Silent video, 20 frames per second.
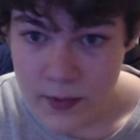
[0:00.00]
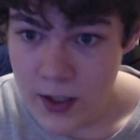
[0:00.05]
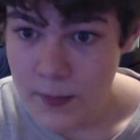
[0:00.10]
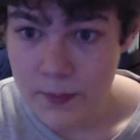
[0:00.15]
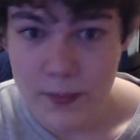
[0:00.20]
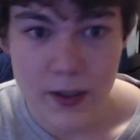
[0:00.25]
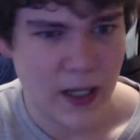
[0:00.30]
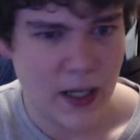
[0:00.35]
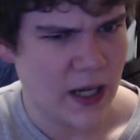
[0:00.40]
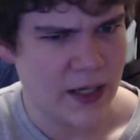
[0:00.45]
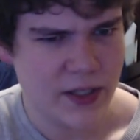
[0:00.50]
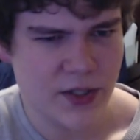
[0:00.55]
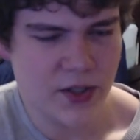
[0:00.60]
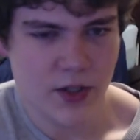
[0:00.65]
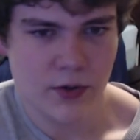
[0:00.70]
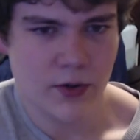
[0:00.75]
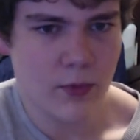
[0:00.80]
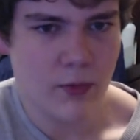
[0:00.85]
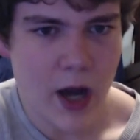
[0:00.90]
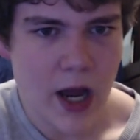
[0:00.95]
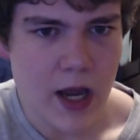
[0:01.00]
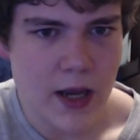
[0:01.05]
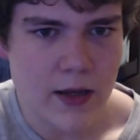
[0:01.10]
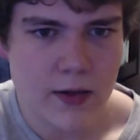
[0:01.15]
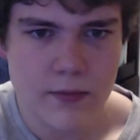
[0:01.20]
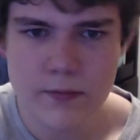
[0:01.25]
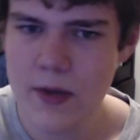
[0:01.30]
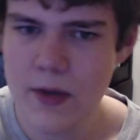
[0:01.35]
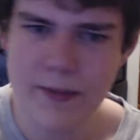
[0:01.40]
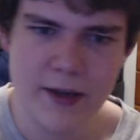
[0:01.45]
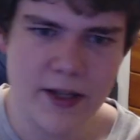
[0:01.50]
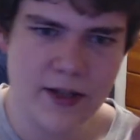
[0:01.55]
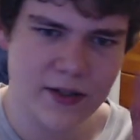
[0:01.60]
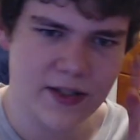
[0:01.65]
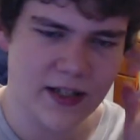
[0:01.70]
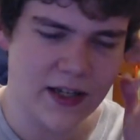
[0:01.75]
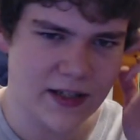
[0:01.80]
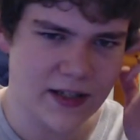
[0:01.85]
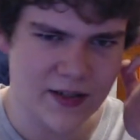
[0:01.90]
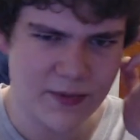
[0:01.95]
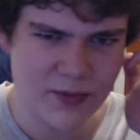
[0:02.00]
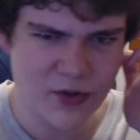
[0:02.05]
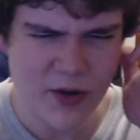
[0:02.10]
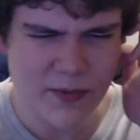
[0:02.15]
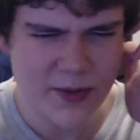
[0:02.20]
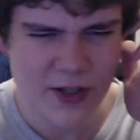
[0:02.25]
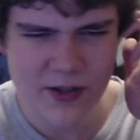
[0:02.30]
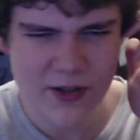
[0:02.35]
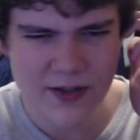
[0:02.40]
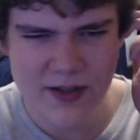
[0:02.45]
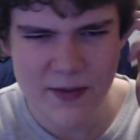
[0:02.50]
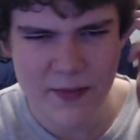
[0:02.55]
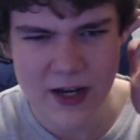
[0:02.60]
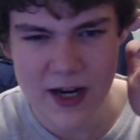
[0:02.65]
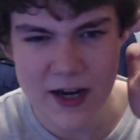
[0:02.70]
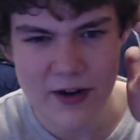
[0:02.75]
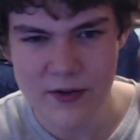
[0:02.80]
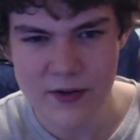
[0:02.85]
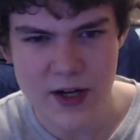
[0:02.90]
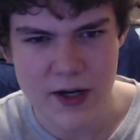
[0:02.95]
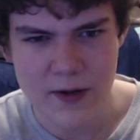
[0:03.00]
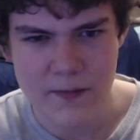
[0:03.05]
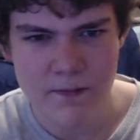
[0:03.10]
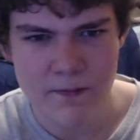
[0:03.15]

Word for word: but I just don't know why. Maybe there's like a subscription or something. I don't know.